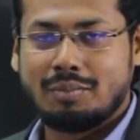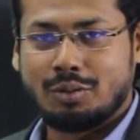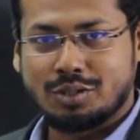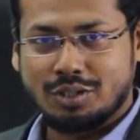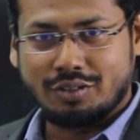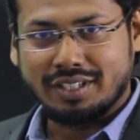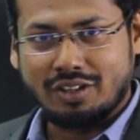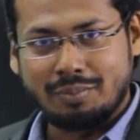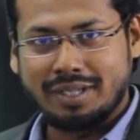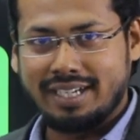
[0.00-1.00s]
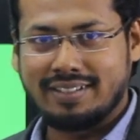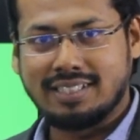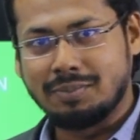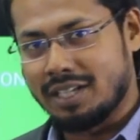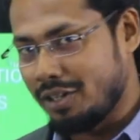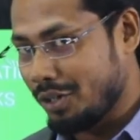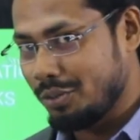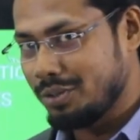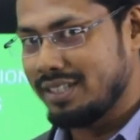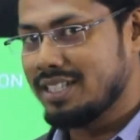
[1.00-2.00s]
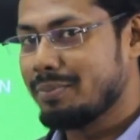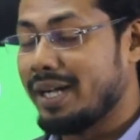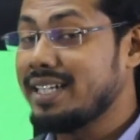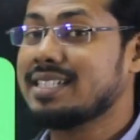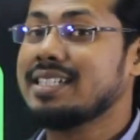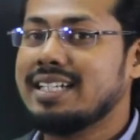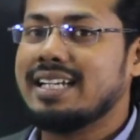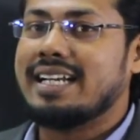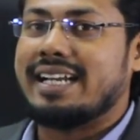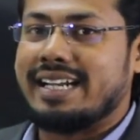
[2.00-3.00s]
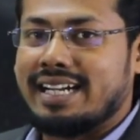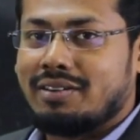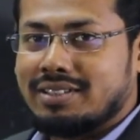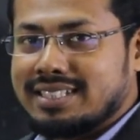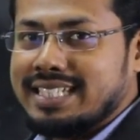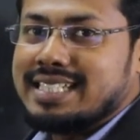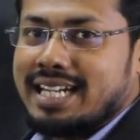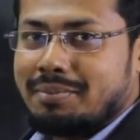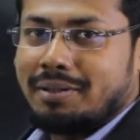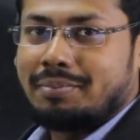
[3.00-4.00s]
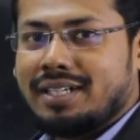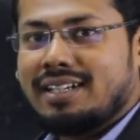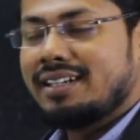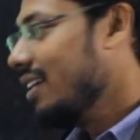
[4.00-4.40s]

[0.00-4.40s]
Most of the competitive exams are not using this, but in our CSAT paper